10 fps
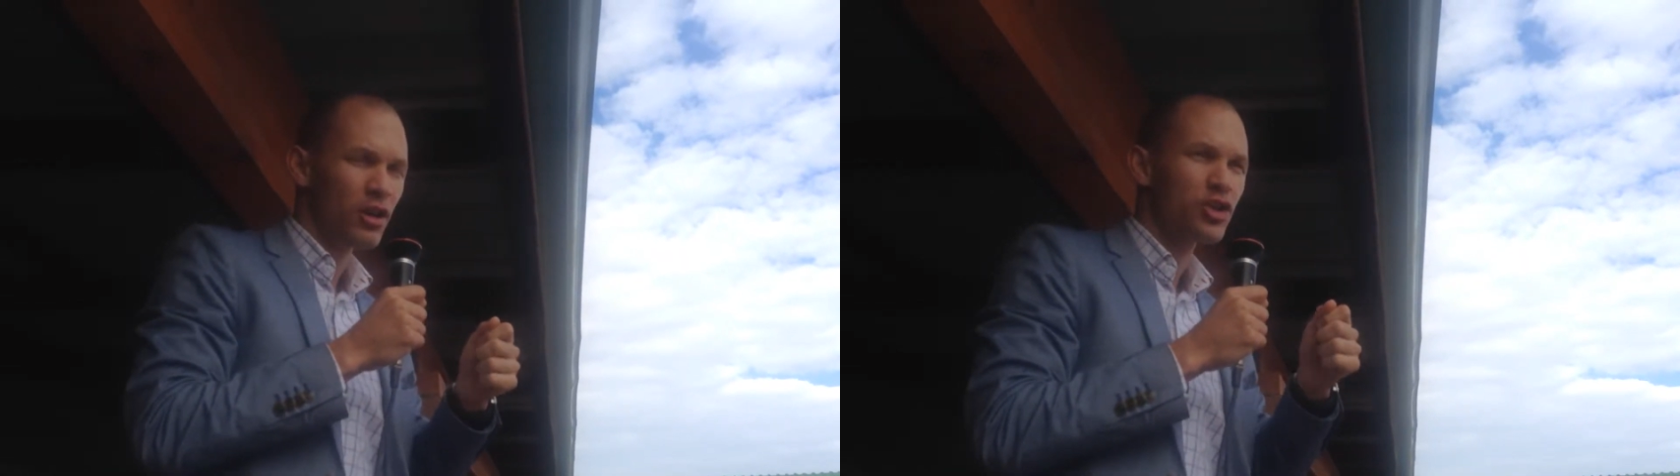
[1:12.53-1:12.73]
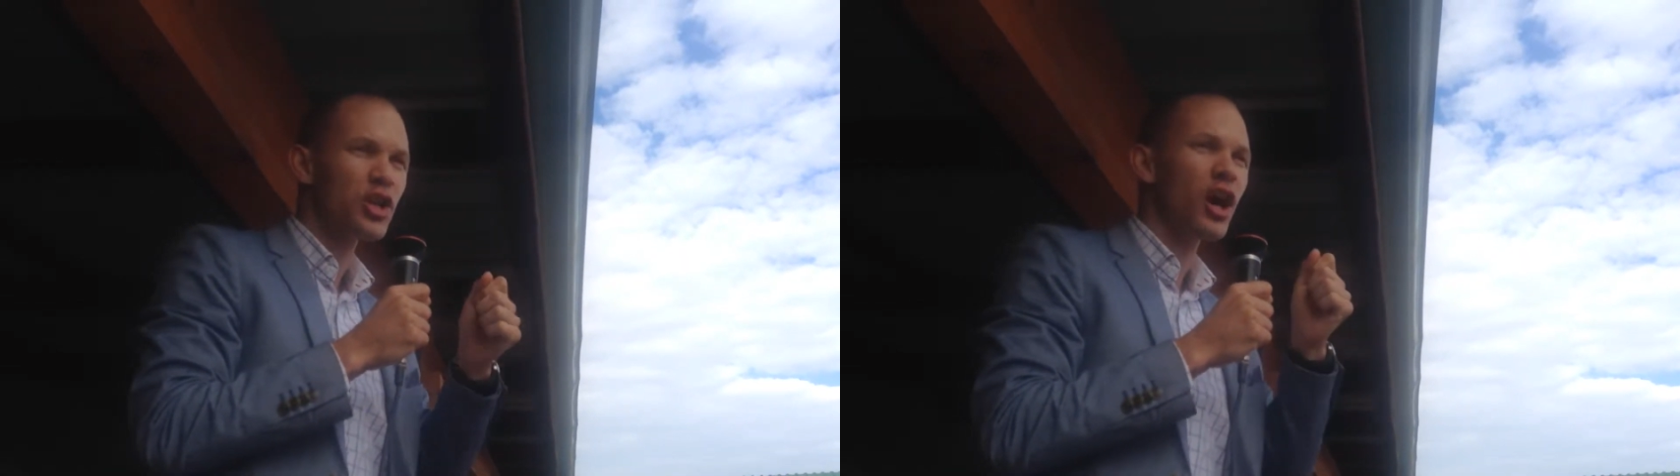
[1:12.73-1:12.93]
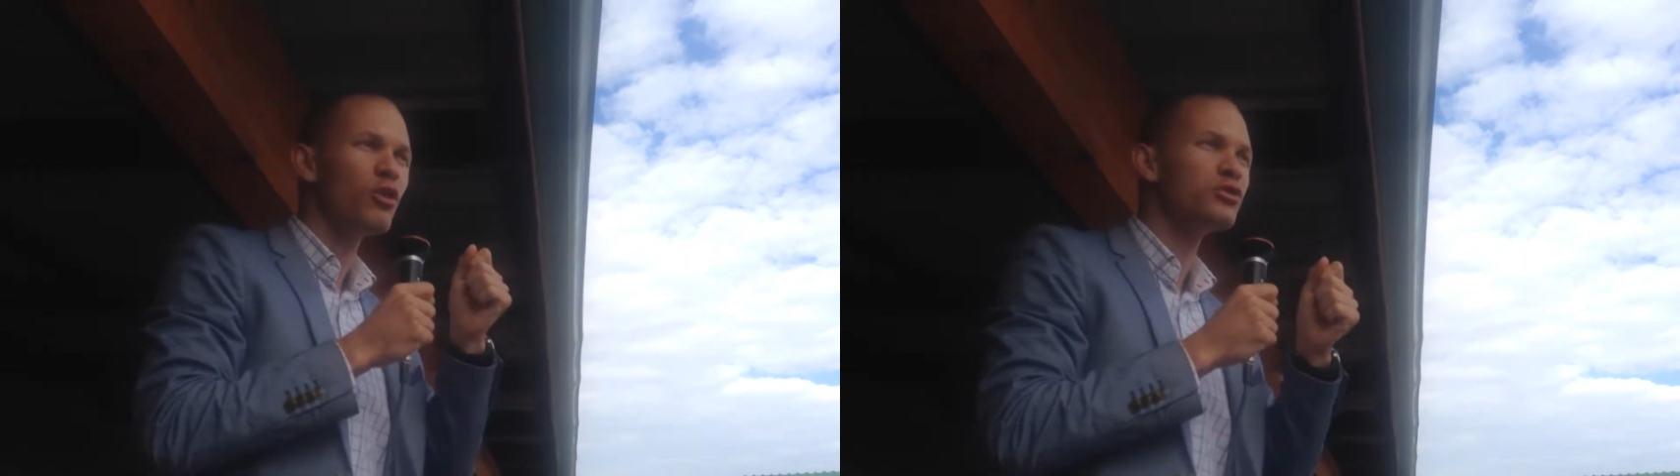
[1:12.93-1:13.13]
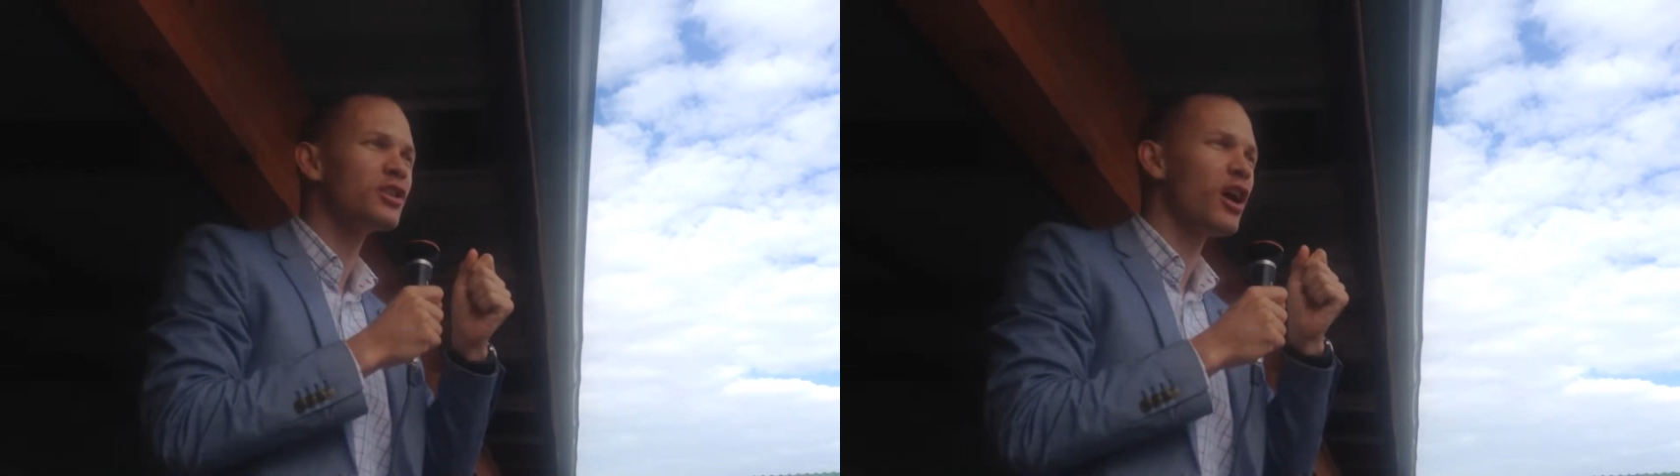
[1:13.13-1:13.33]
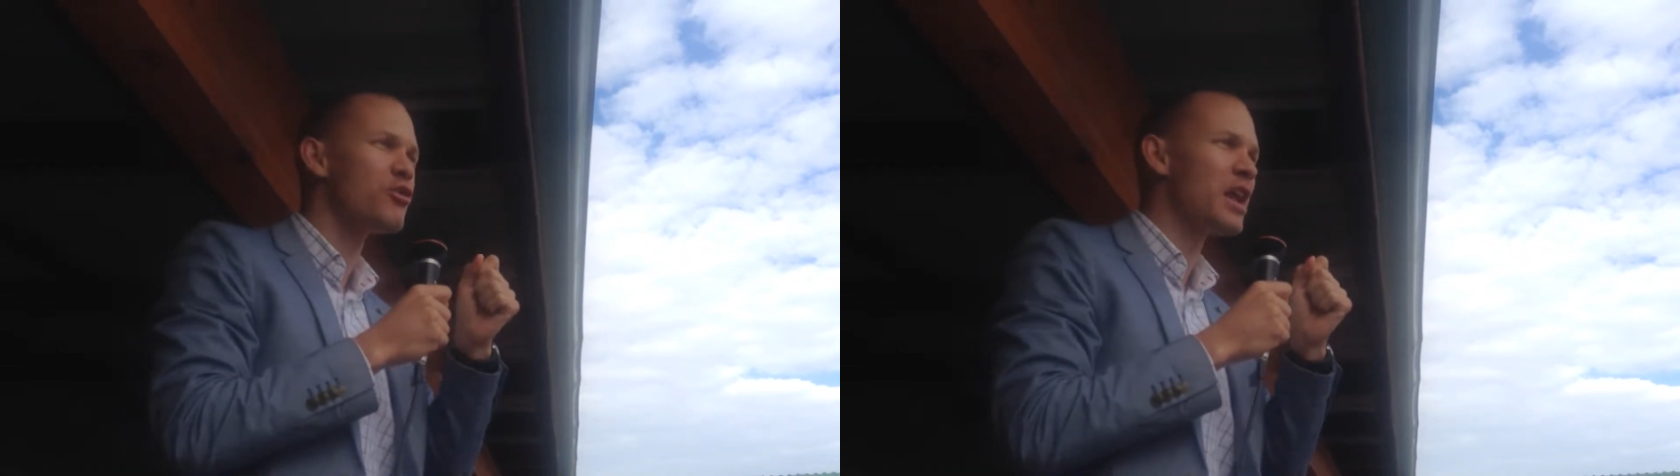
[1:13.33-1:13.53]
She
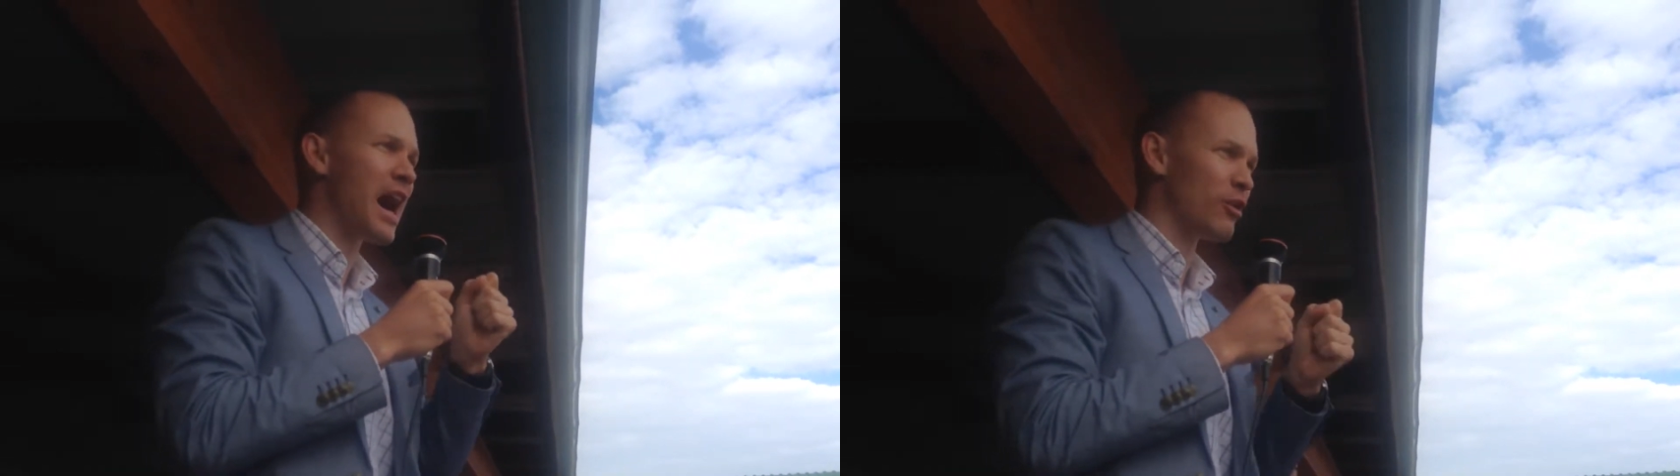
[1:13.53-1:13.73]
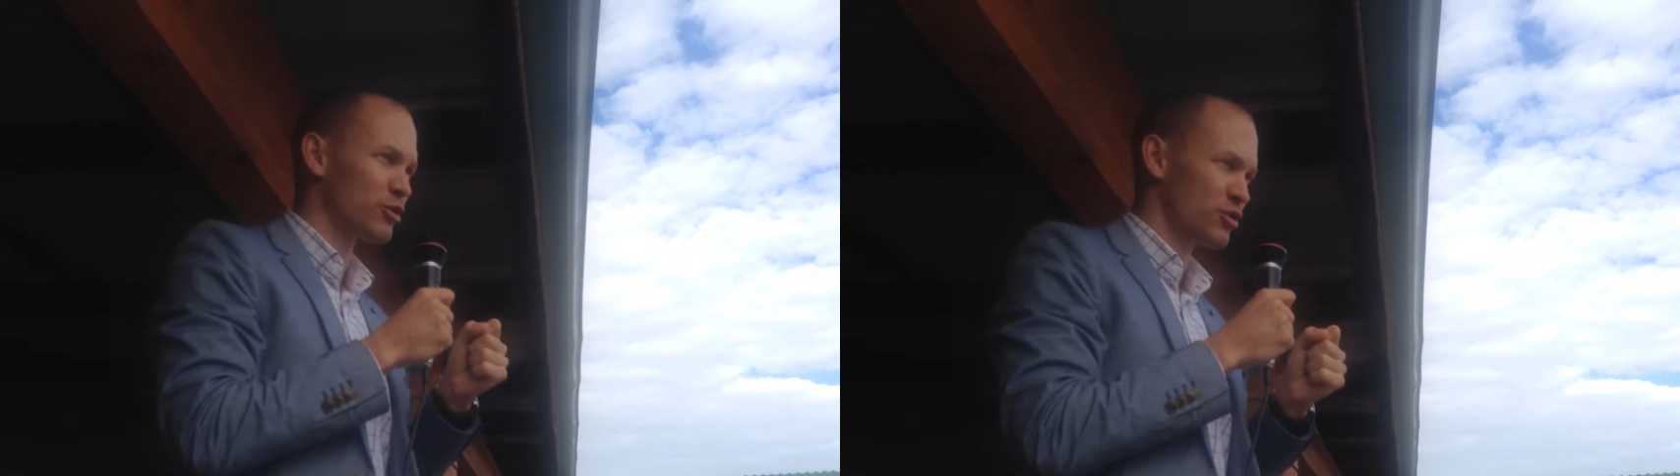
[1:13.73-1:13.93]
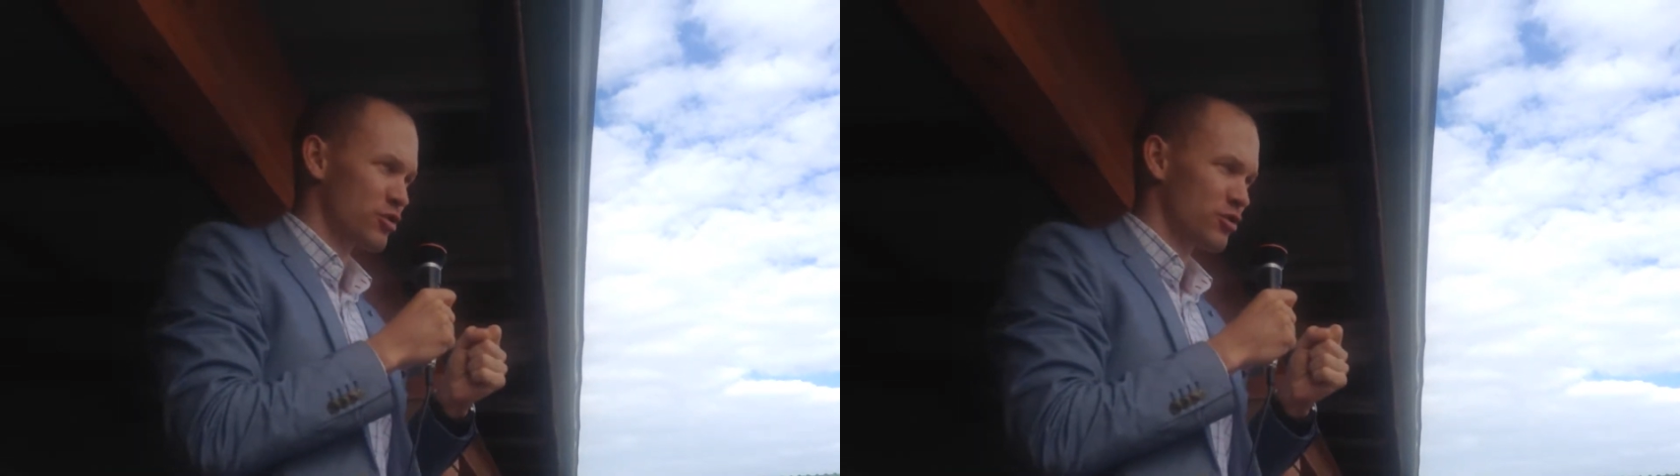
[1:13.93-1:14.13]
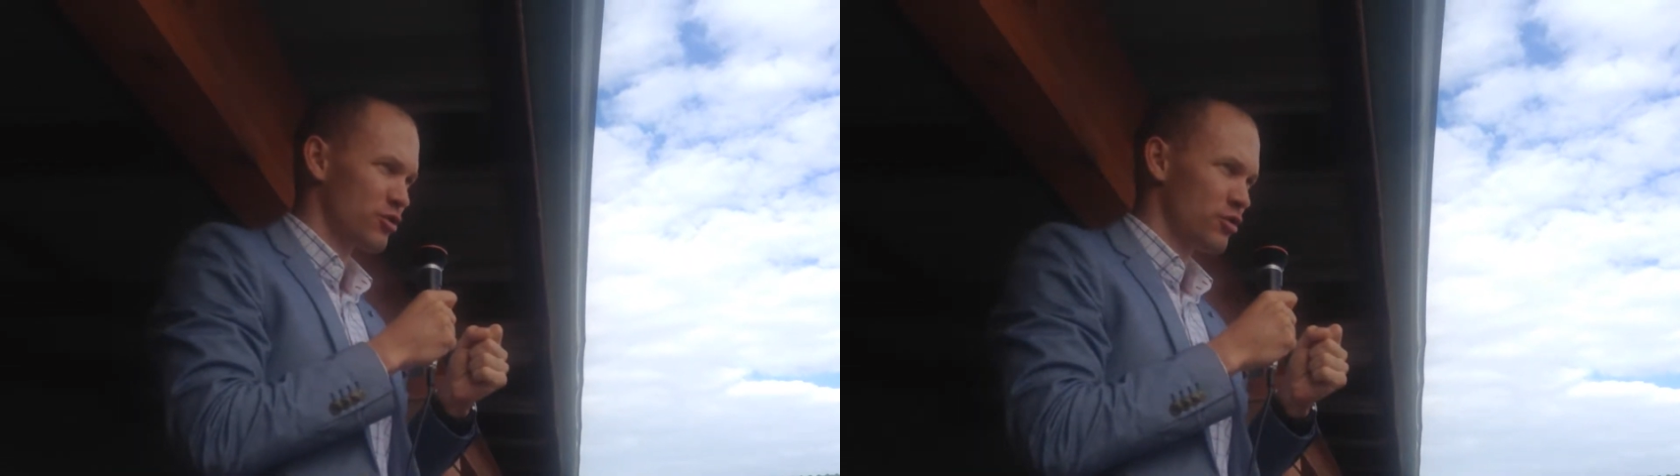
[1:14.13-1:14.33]
owns her own house.